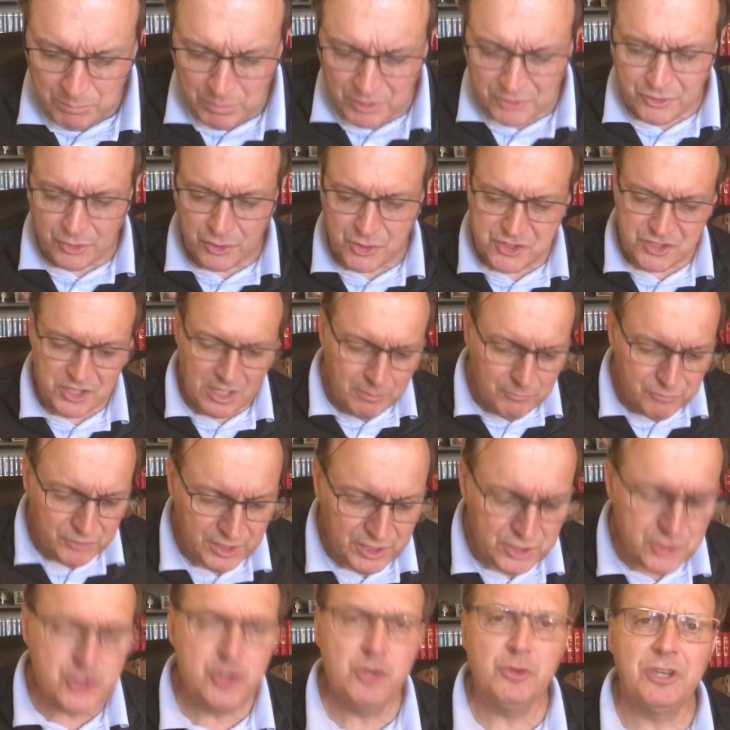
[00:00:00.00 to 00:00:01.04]
but there's some
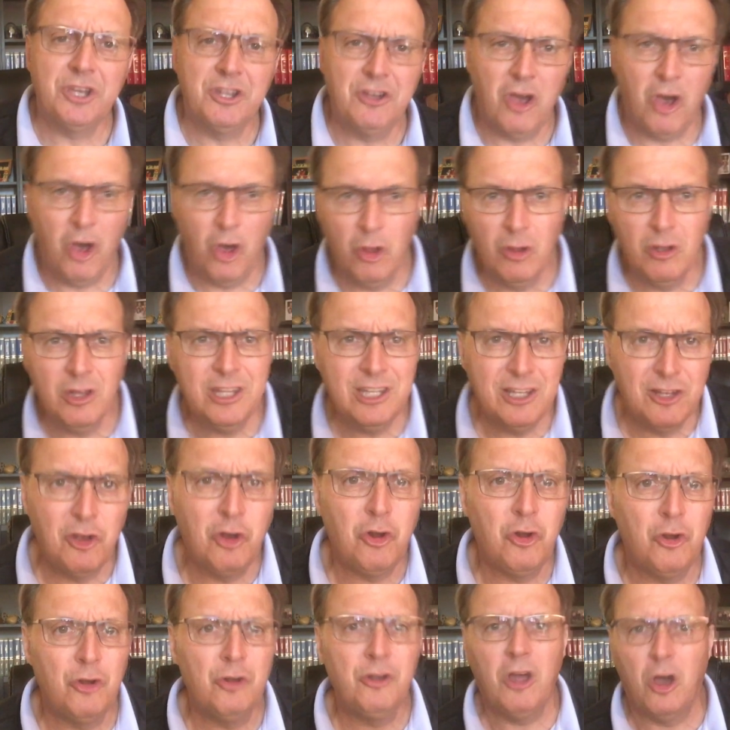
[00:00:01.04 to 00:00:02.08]
things you can only
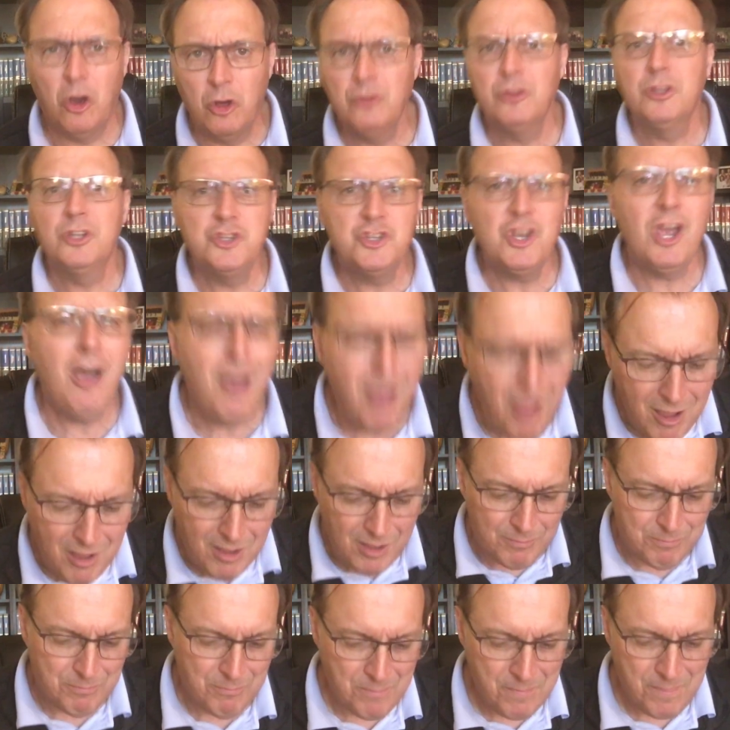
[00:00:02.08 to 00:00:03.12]
learn on the
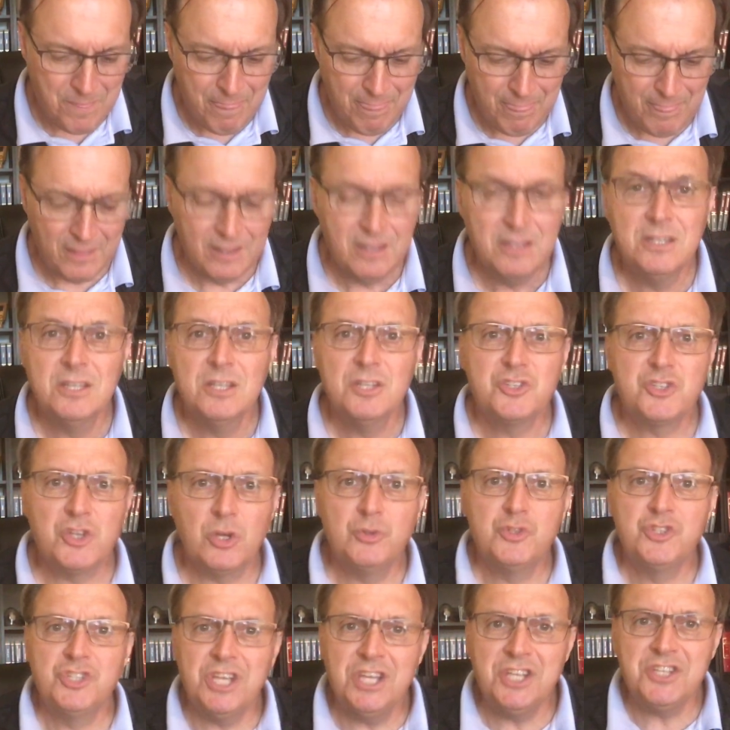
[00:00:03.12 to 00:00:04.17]
job. So
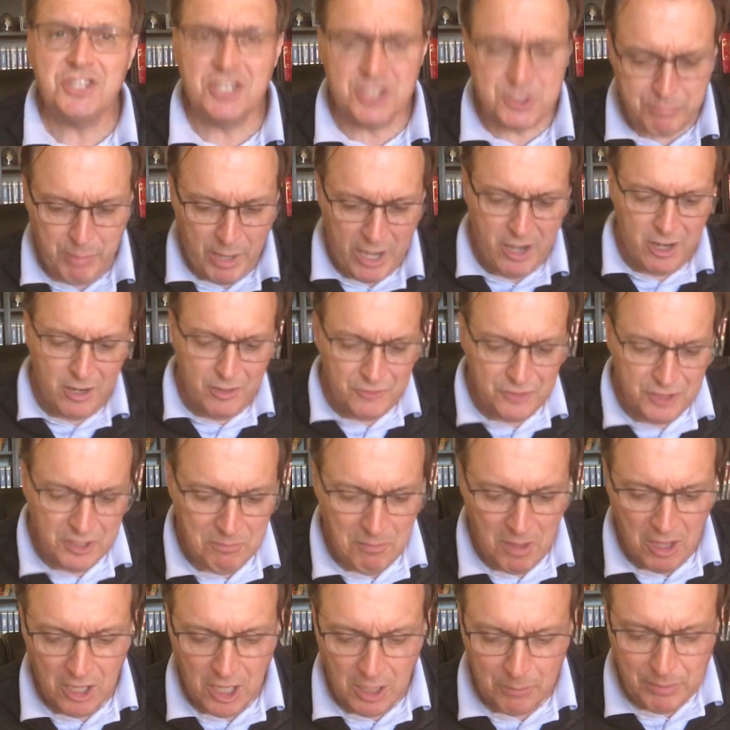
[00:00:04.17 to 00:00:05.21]
Jesus paired
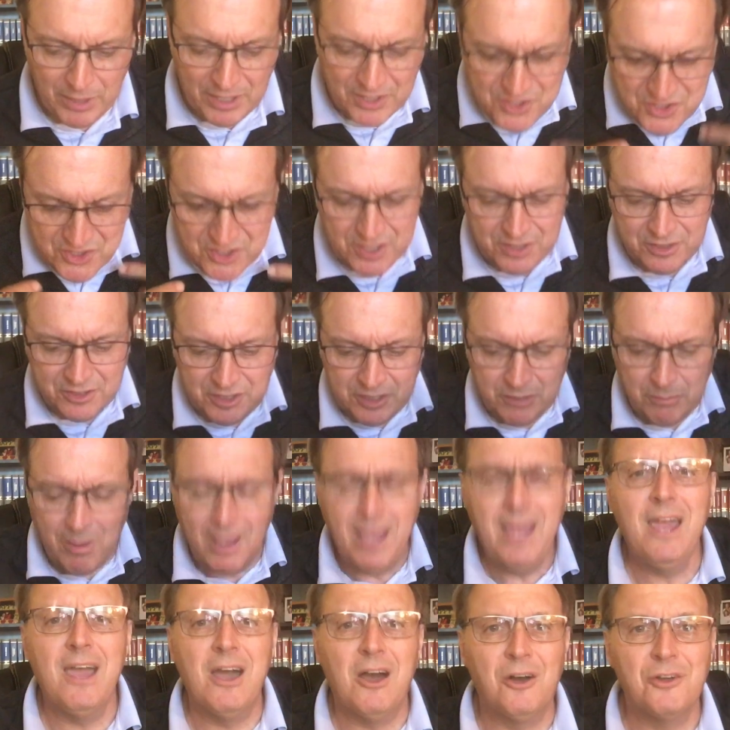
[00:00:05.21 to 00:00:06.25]
them up and sent them
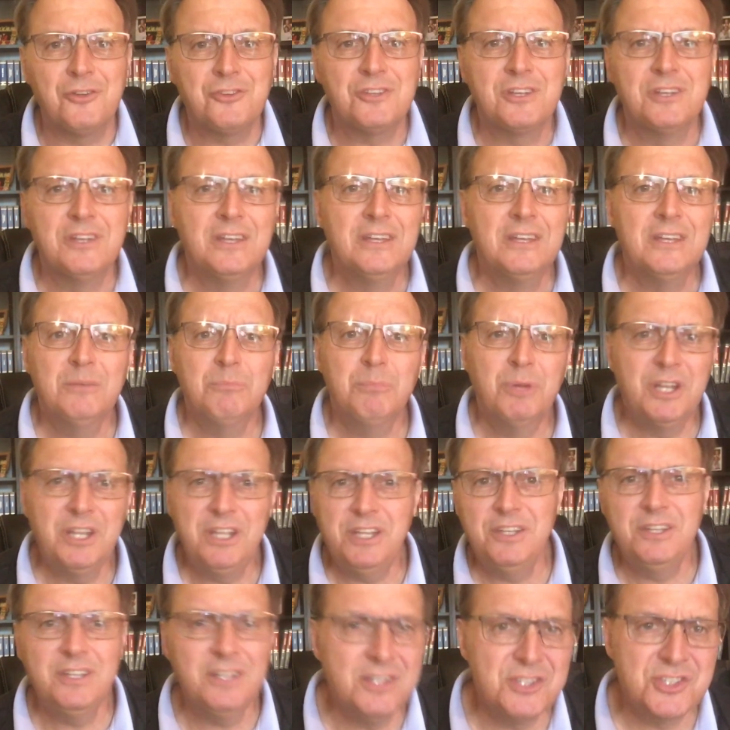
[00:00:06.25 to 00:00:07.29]
out. But
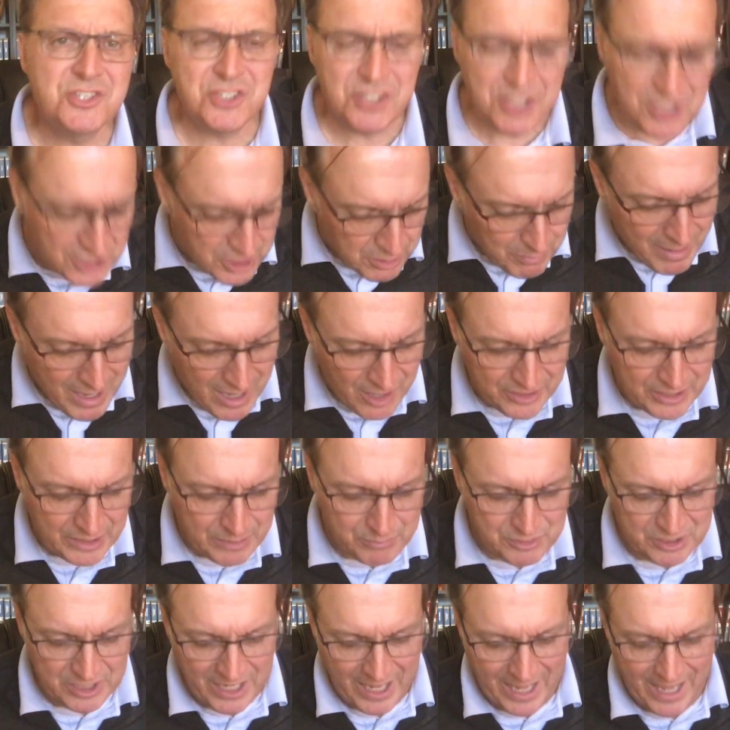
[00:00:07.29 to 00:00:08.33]
he didn't send them out
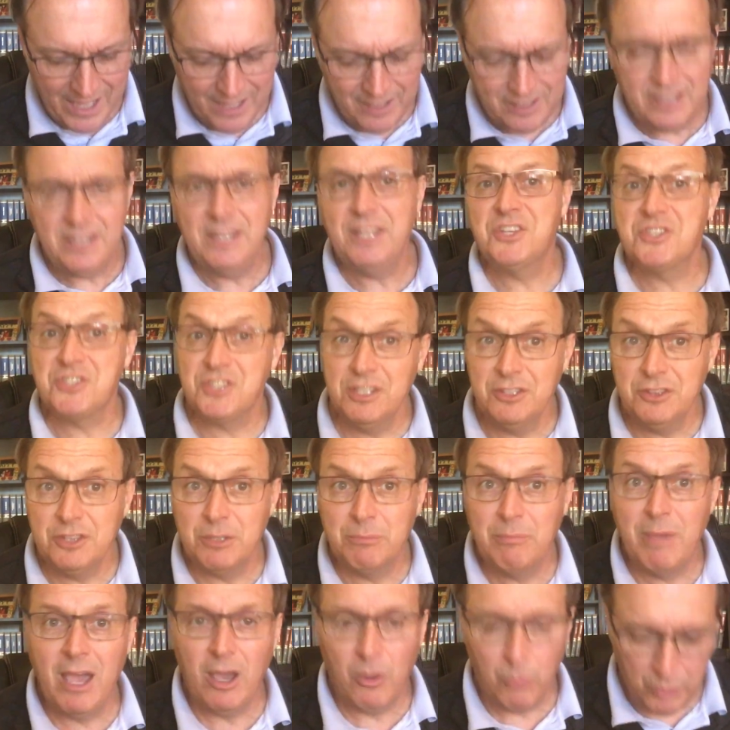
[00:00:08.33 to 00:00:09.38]
empty handed. He sent
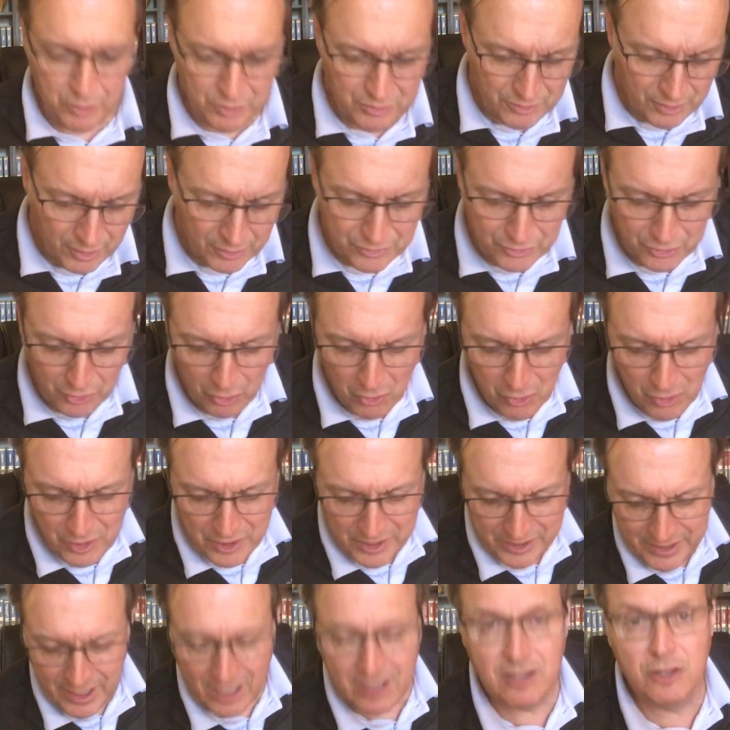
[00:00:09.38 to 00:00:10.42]
them out with
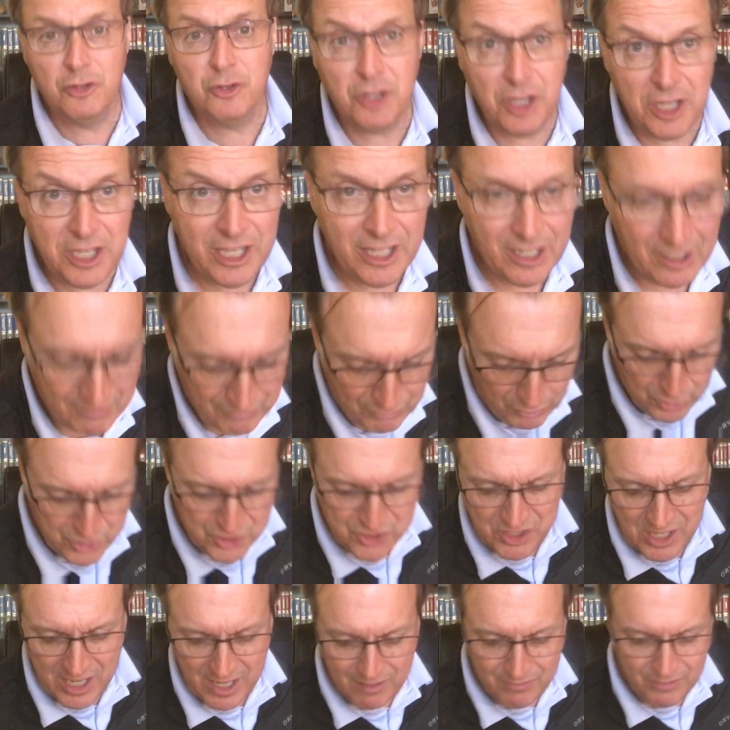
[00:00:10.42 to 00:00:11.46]
authority. I look again at verse
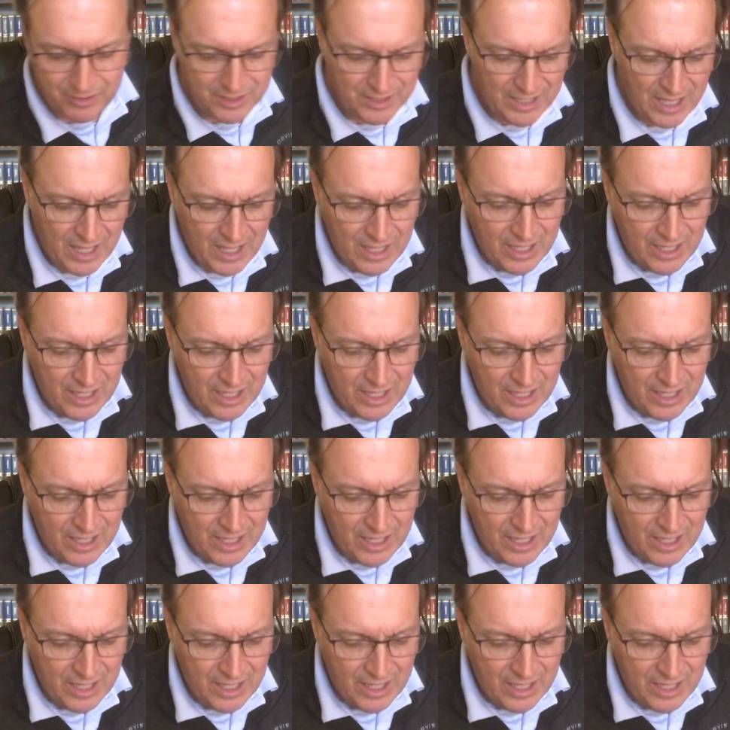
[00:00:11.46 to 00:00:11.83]
7.